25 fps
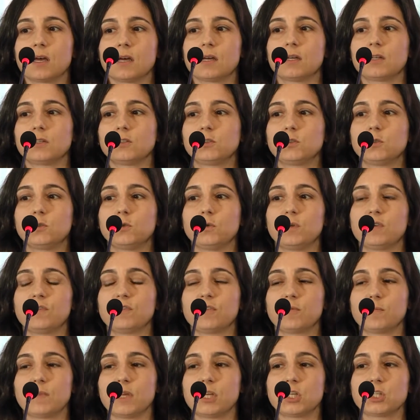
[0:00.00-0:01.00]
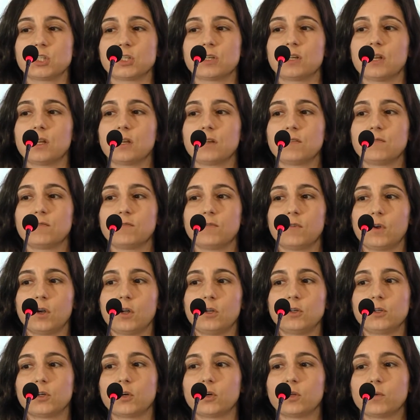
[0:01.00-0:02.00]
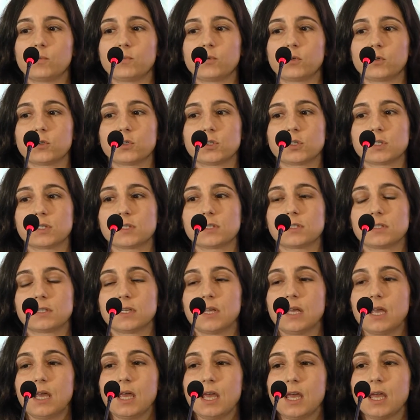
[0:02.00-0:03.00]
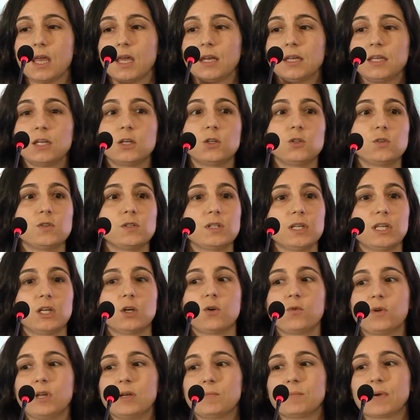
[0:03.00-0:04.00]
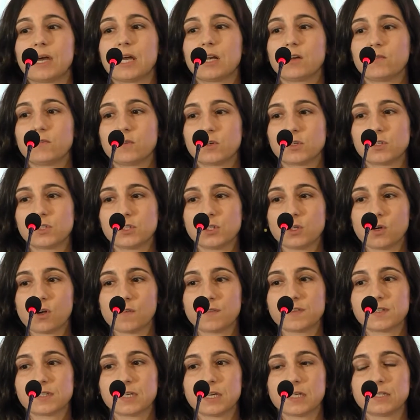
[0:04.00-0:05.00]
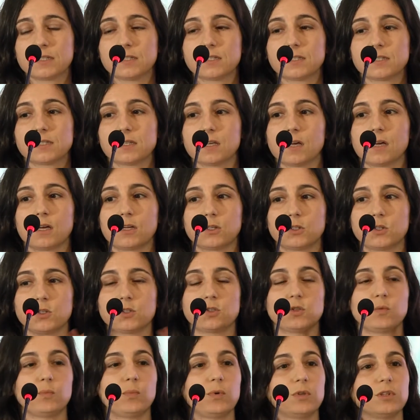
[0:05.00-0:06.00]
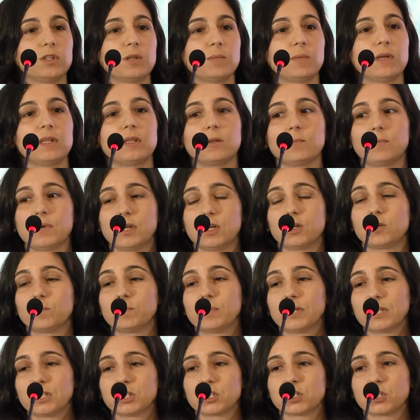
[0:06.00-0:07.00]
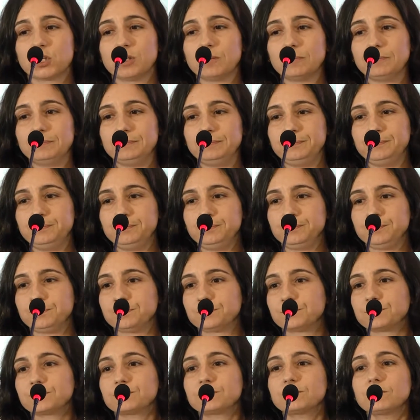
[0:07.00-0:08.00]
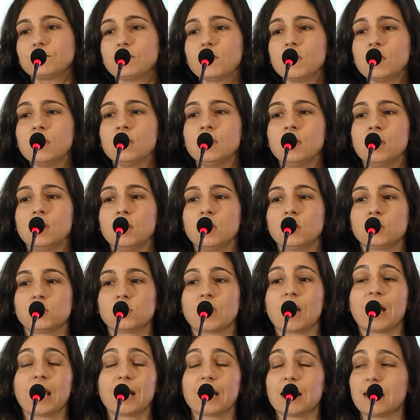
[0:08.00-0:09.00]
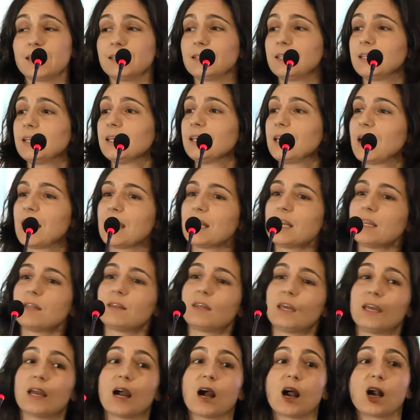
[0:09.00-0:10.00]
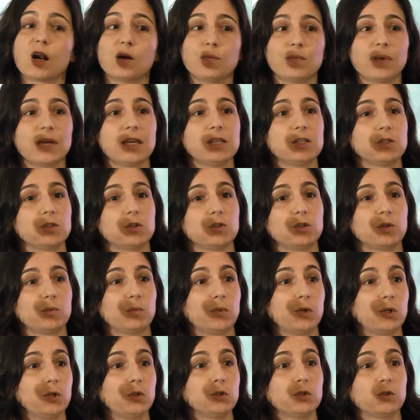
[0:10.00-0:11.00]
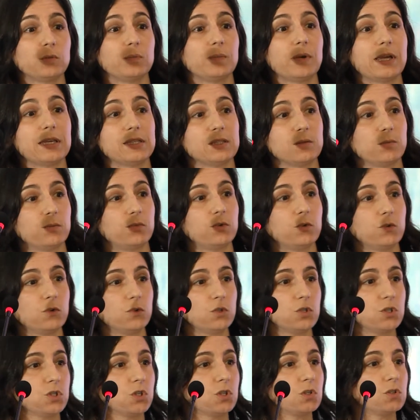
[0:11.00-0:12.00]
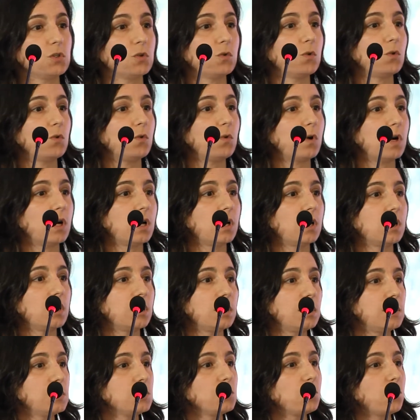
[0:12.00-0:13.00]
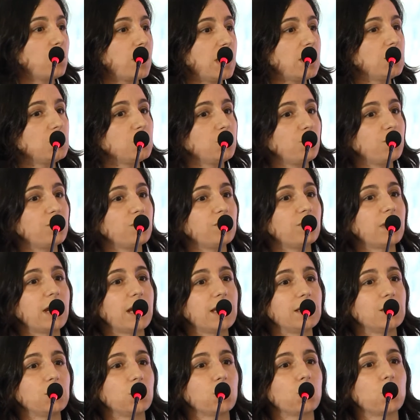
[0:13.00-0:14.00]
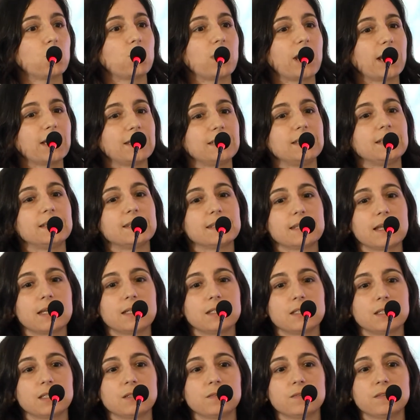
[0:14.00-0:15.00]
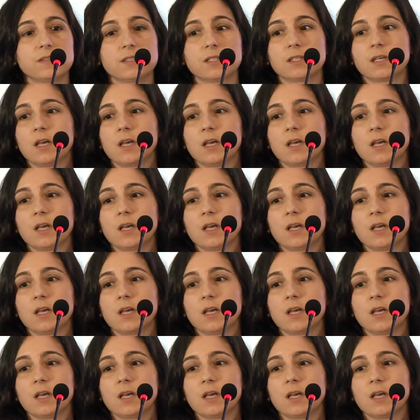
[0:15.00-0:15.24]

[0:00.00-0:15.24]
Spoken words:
to information and voluntary approaches. And here you see in green biodiversity offsets, just to put them in the bigger picture, to highlight that, again, they are based on the polluter pays approach. So it is a way to provide the correct incentives